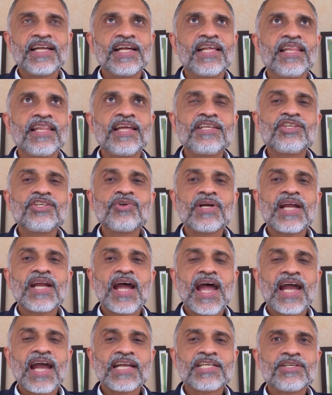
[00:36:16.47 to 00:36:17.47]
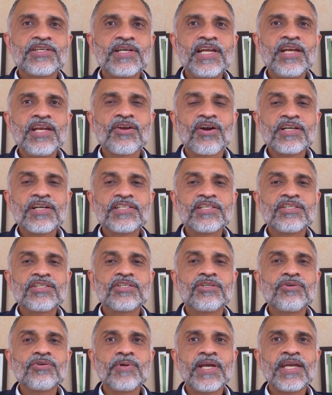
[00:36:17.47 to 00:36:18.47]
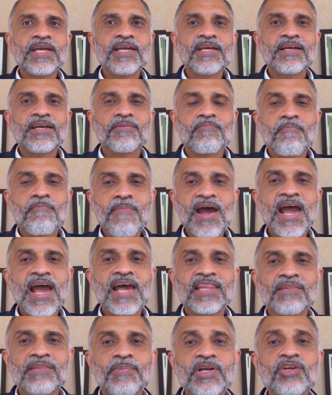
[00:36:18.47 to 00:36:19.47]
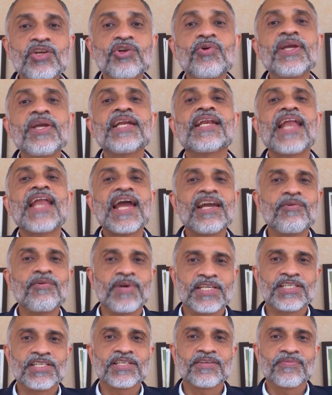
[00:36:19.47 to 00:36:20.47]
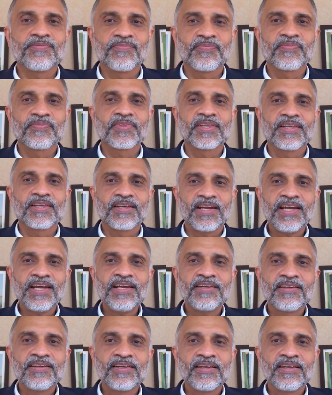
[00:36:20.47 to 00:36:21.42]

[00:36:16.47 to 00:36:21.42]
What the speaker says: that you are actually not just doing math, but you're doing language, right?